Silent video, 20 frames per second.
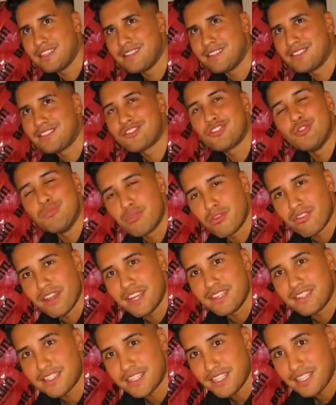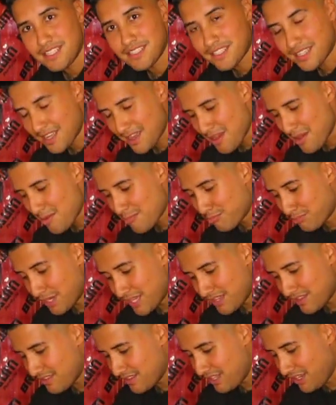super red seats,
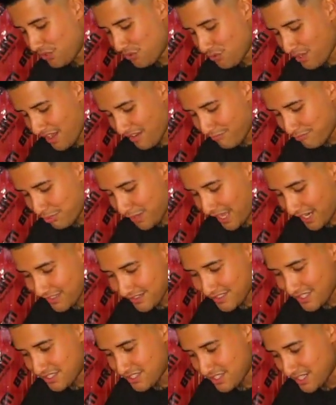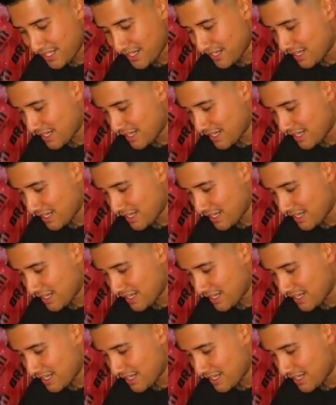but they do have black stitching.